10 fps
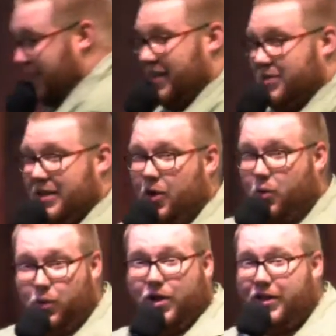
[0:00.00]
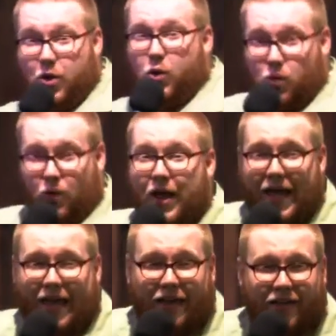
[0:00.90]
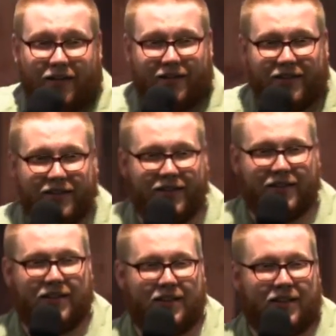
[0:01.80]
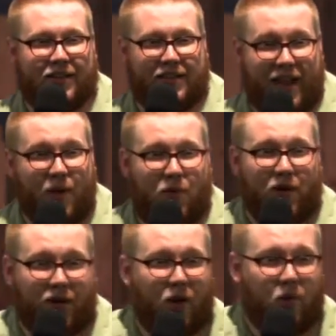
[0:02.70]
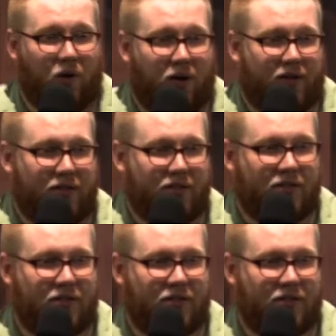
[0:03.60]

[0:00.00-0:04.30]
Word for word: That sounds like a really cool ride that I want to go on.